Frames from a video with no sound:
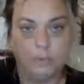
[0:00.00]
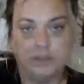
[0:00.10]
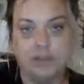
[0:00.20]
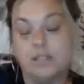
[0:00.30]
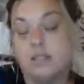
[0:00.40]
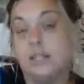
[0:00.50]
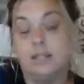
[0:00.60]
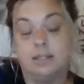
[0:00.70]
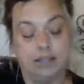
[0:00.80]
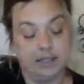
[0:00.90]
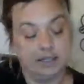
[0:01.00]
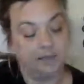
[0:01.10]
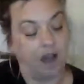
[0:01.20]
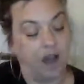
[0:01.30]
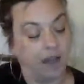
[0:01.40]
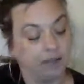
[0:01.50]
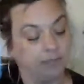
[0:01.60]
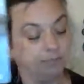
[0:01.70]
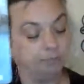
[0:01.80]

but this is the divine.